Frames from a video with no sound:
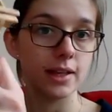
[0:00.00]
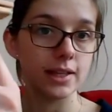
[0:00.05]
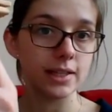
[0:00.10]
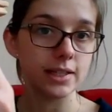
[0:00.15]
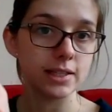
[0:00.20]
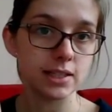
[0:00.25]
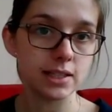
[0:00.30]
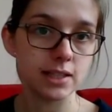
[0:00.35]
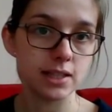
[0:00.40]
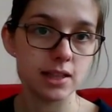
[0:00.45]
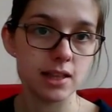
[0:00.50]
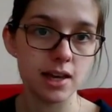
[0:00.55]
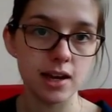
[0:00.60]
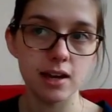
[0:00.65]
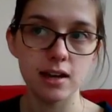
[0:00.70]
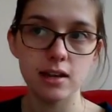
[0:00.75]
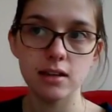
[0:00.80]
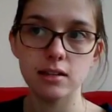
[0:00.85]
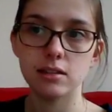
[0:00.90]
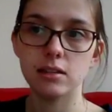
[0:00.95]
So that's
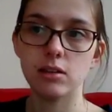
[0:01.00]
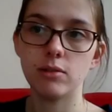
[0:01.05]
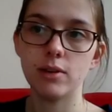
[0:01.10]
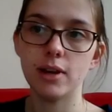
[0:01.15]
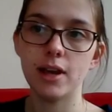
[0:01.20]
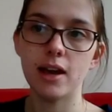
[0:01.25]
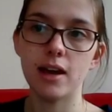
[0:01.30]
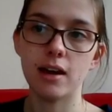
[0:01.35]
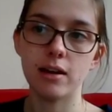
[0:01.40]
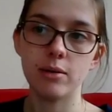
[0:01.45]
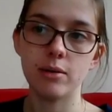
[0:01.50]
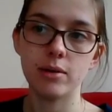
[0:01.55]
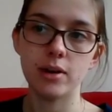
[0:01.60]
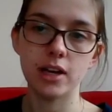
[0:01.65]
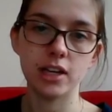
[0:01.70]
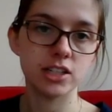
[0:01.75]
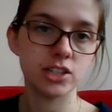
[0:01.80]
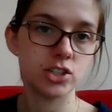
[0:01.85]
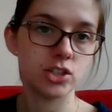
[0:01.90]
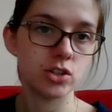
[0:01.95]
that. So now I
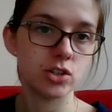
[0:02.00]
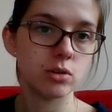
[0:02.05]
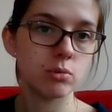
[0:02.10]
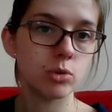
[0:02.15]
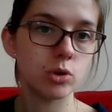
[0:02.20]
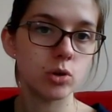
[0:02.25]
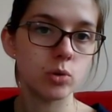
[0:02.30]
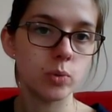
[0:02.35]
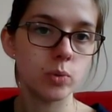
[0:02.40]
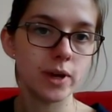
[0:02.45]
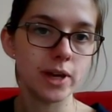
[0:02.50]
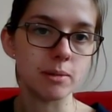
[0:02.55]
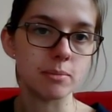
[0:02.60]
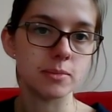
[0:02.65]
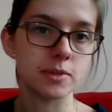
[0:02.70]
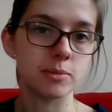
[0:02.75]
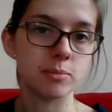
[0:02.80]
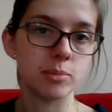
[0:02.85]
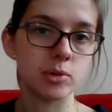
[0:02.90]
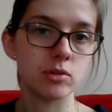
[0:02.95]
can do more
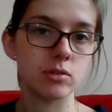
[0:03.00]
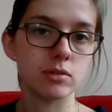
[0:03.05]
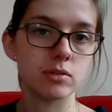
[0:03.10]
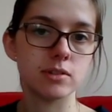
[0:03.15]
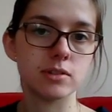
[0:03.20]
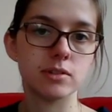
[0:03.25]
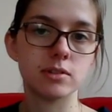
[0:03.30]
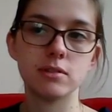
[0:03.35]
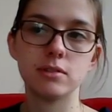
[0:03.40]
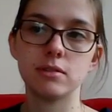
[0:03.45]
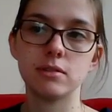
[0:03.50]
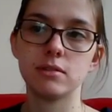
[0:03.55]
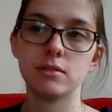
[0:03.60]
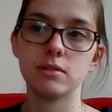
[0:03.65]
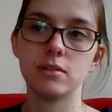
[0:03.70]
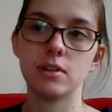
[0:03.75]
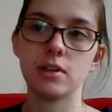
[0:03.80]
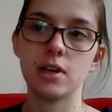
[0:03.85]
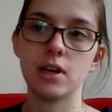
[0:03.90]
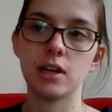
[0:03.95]
whips because
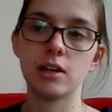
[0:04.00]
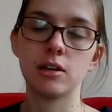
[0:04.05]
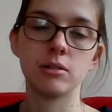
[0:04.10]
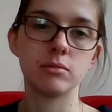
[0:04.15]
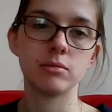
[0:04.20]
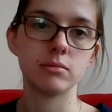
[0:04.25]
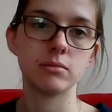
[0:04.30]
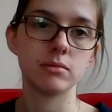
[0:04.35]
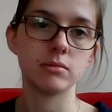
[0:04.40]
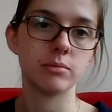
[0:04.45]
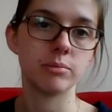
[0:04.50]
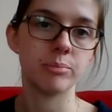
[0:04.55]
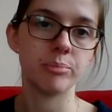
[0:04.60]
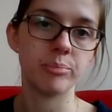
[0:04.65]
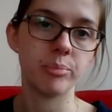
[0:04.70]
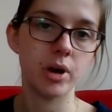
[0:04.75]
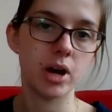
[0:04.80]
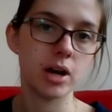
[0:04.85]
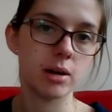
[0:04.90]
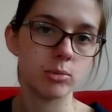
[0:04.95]
I can
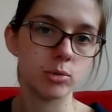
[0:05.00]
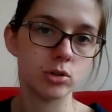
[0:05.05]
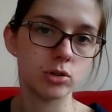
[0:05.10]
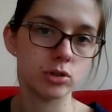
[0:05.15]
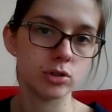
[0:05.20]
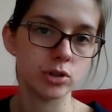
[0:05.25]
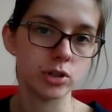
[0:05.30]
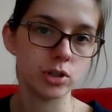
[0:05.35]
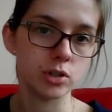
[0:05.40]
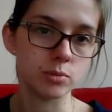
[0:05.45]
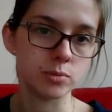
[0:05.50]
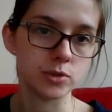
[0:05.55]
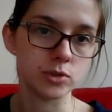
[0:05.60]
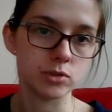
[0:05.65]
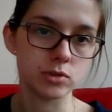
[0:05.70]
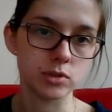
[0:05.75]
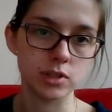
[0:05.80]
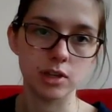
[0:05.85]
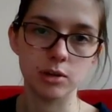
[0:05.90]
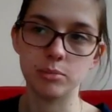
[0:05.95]
buy more hoops
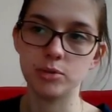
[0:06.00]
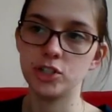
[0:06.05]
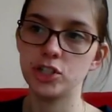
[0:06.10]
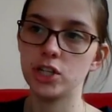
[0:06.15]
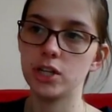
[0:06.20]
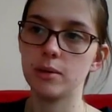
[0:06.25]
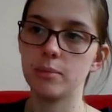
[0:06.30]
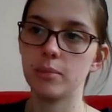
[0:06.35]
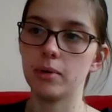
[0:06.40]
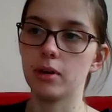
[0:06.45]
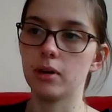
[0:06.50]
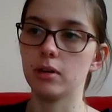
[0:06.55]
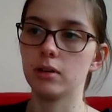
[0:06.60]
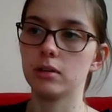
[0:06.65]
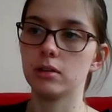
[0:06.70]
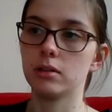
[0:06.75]
because they'll be cheaper.